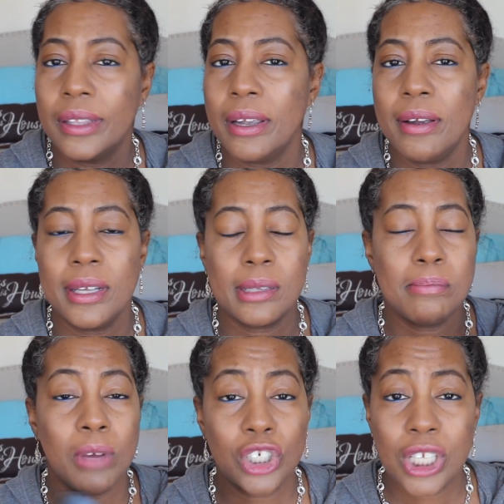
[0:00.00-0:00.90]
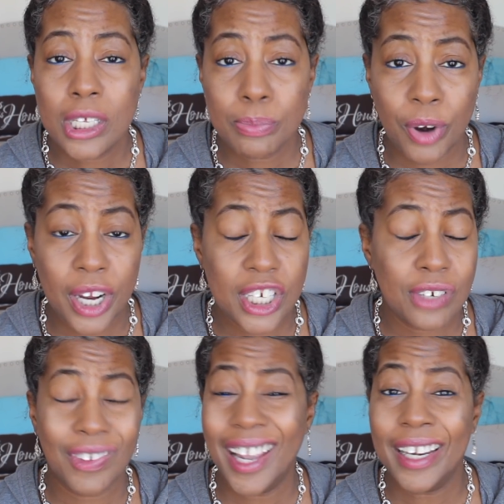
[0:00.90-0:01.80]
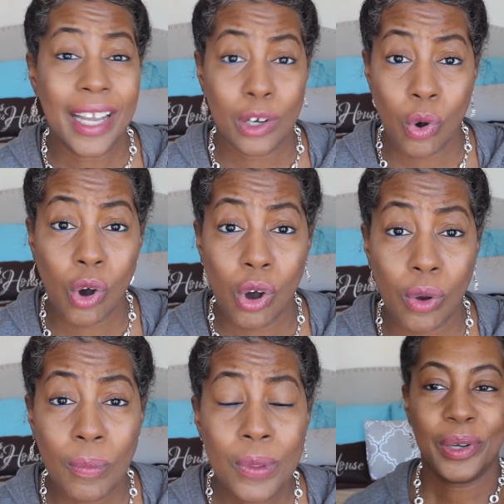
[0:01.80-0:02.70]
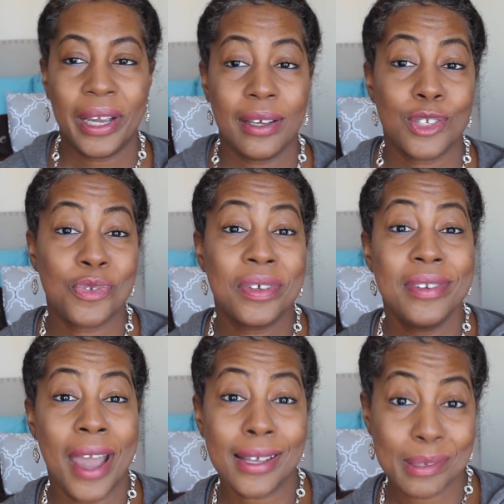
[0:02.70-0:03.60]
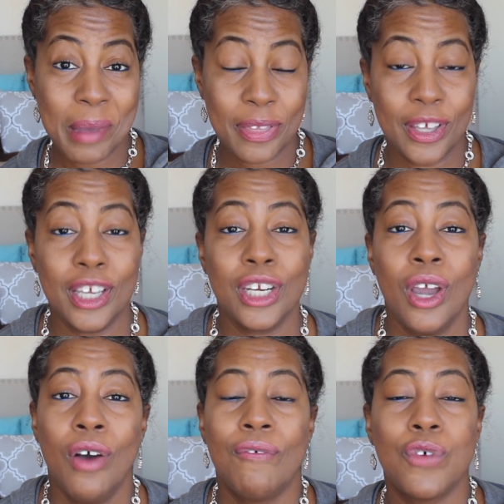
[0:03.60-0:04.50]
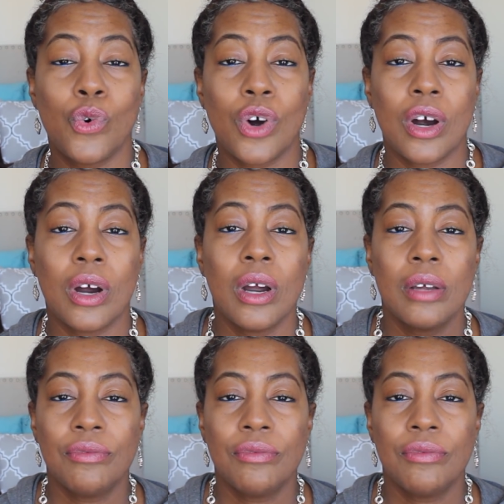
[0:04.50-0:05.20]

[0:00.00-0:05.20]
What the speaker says: There's much less breakage, if any at all. Okay, so the next method for